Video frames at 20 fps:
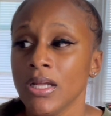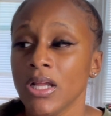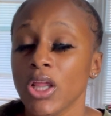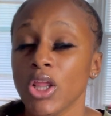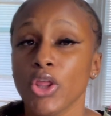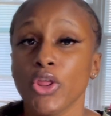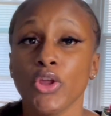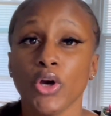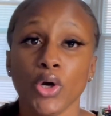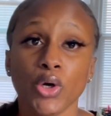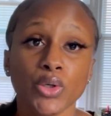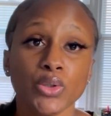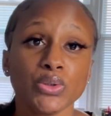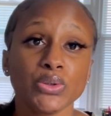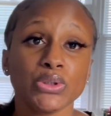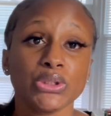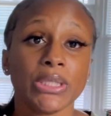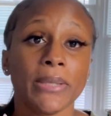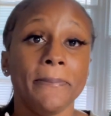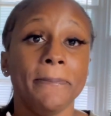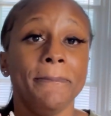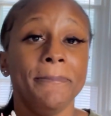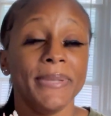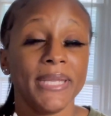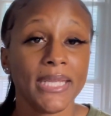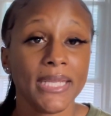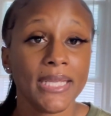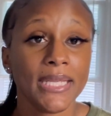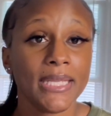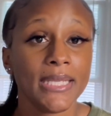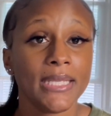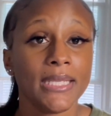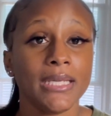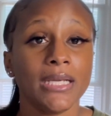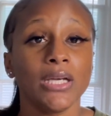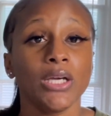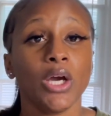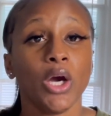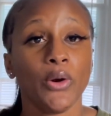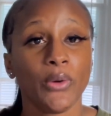those
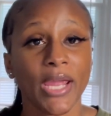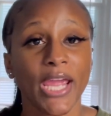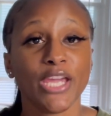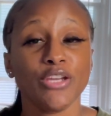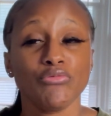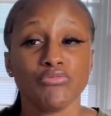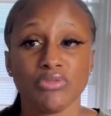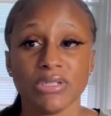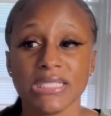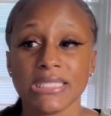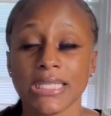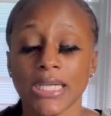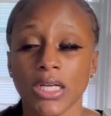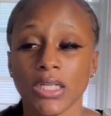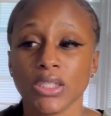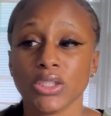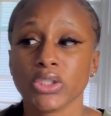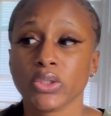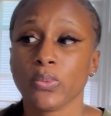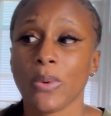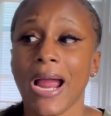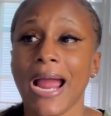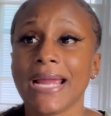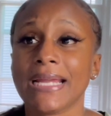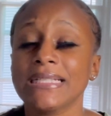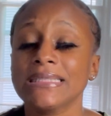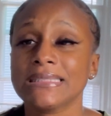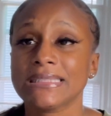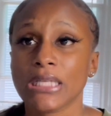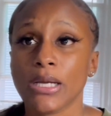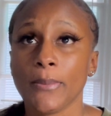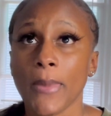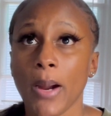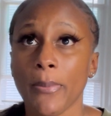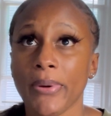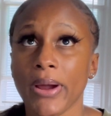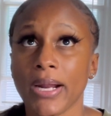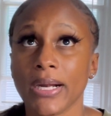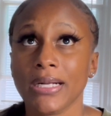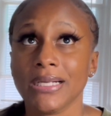big, okay, retailers where I can sell my
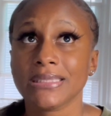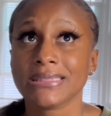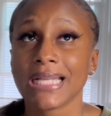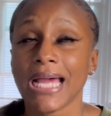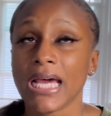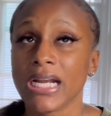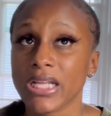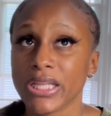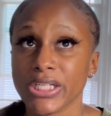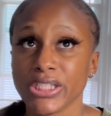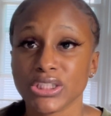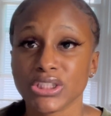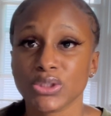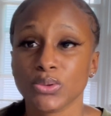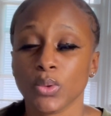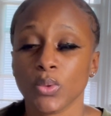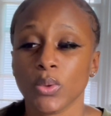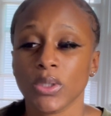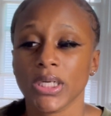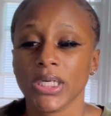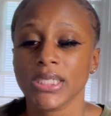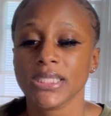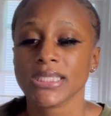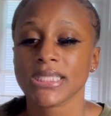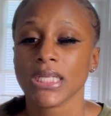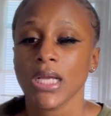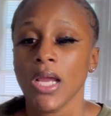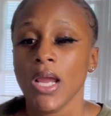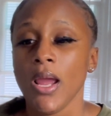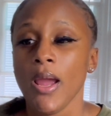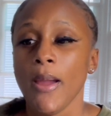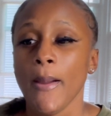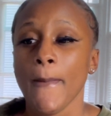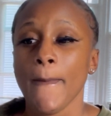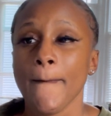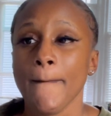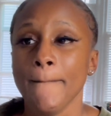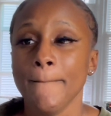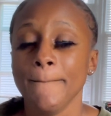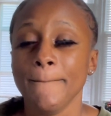products out of their stores.
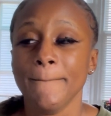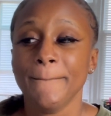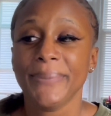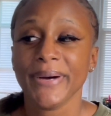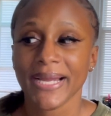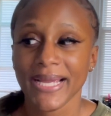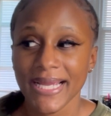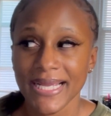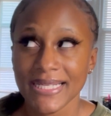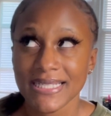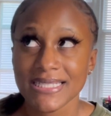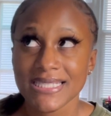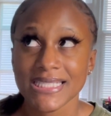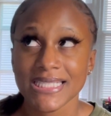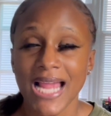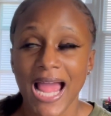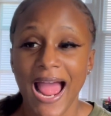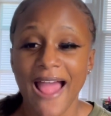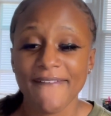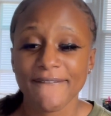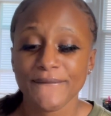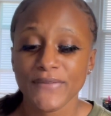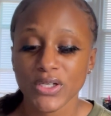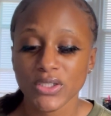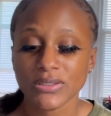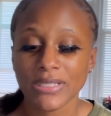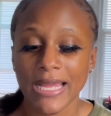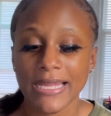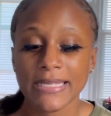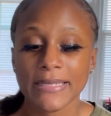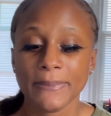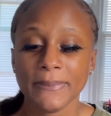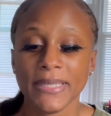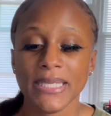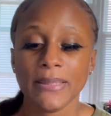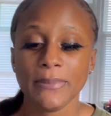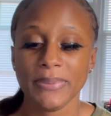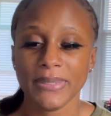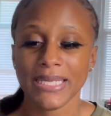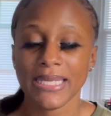But I feel like
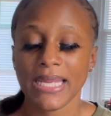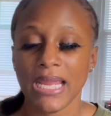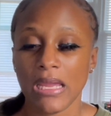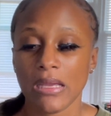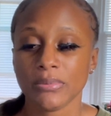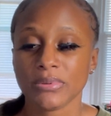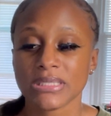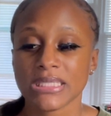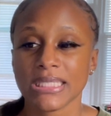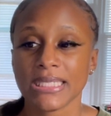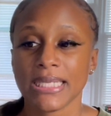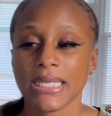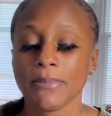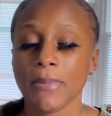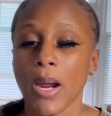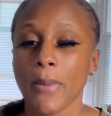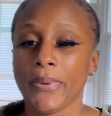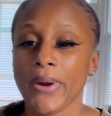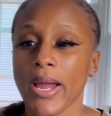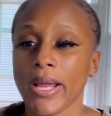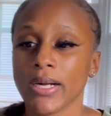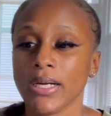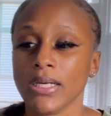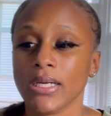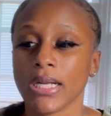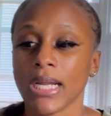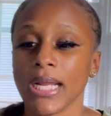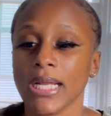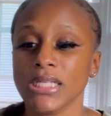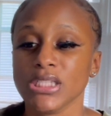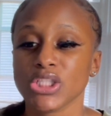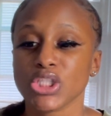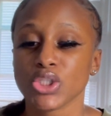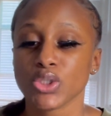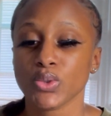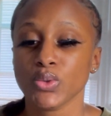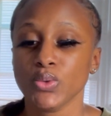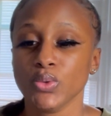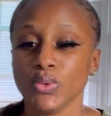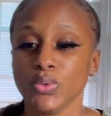me being able to get my product
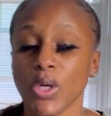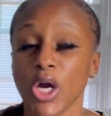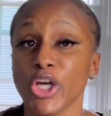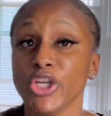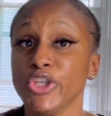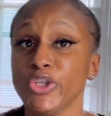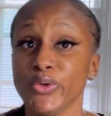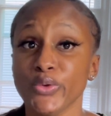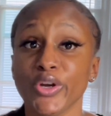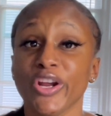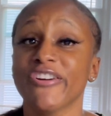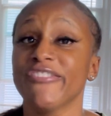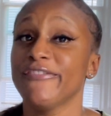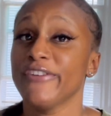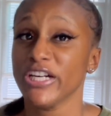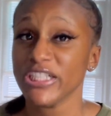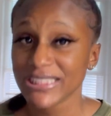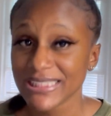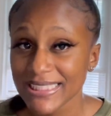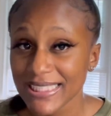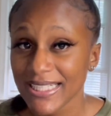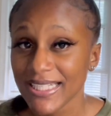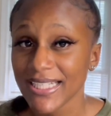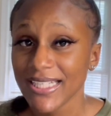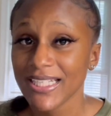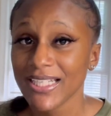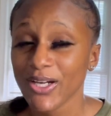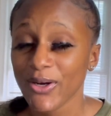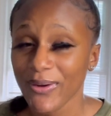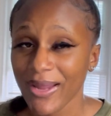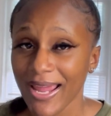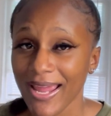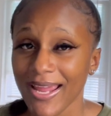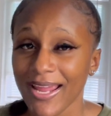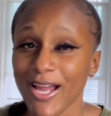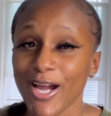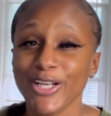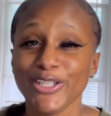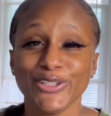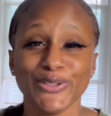into a university, okay,
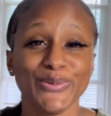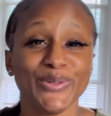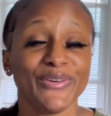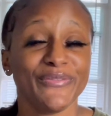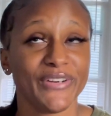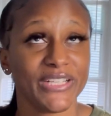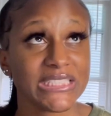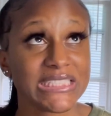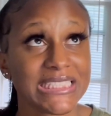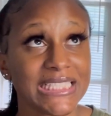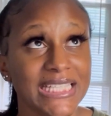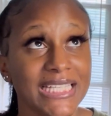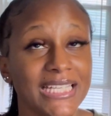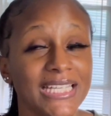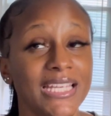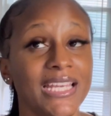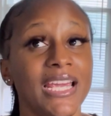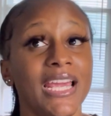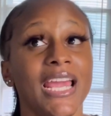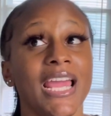a university,